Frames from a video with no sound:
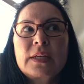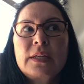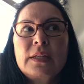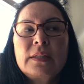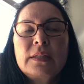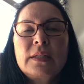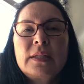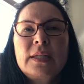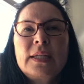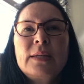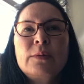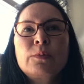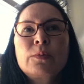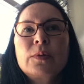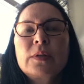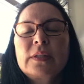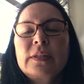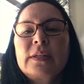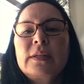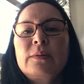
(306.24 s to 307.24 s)
he
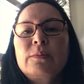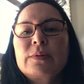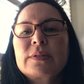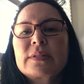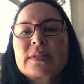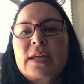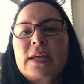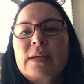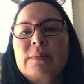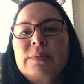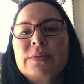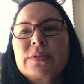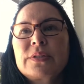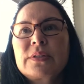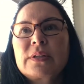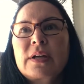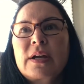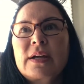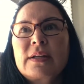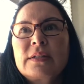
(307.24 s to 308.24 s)
really was able to
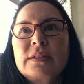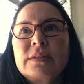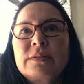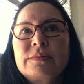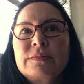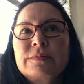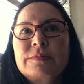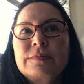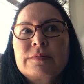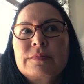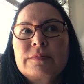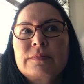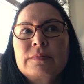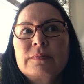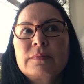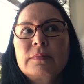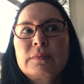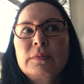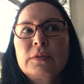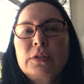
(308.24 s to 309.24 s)
kind of
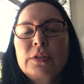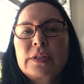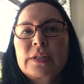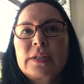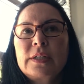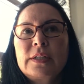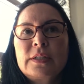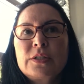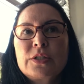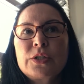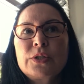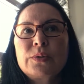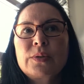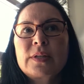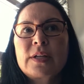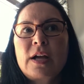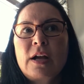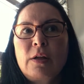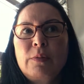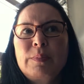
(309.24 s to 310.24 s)
look into and
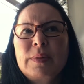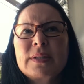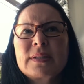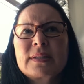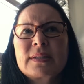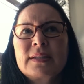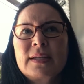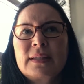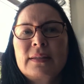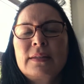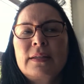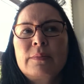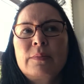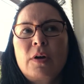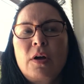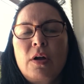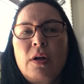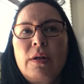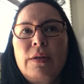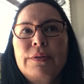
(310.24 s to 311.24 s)
help us get them
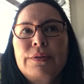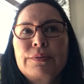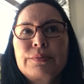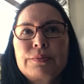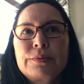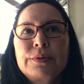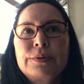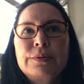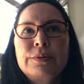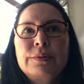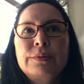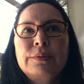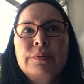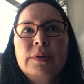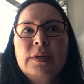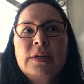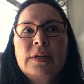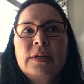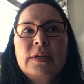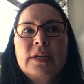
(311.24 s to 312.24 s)
all through
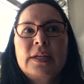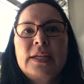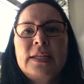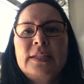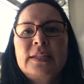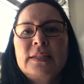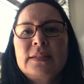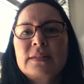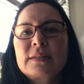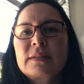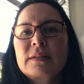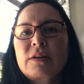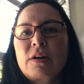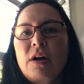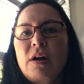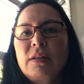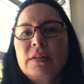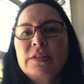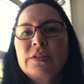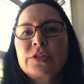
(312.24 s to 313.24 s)
and into
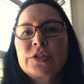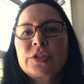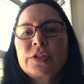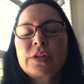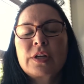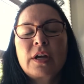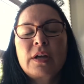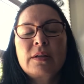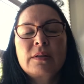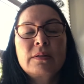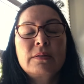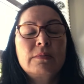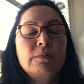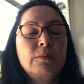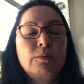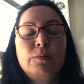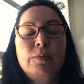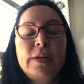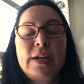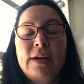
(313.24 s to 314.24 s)
college.
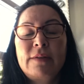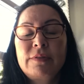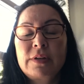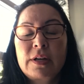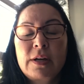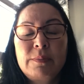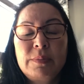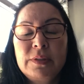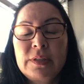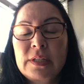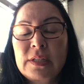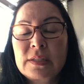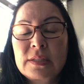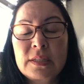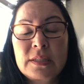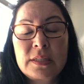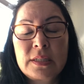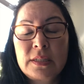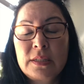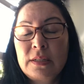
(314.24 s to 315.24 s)
We have a couple of kids
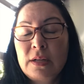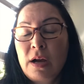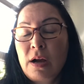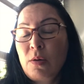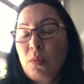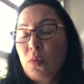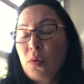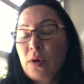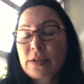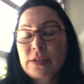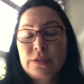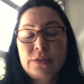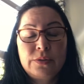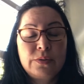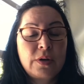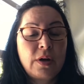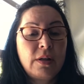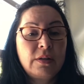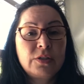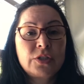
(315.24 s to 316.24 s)
that did not want to do
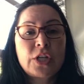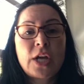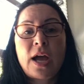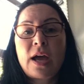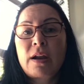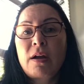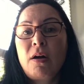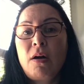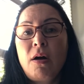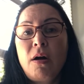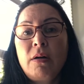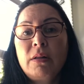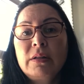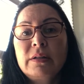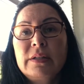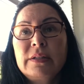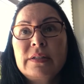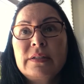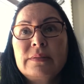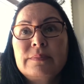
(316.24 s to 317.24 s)
college at all,
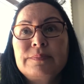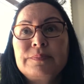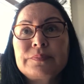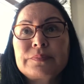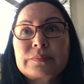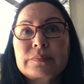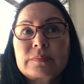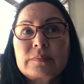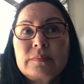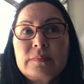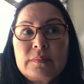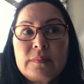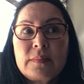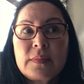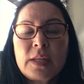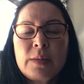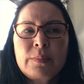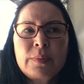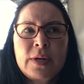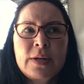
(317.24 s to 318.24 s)
and
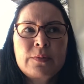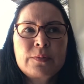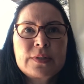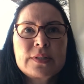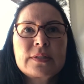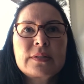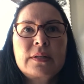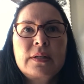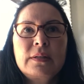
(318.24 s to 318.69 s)
Brent was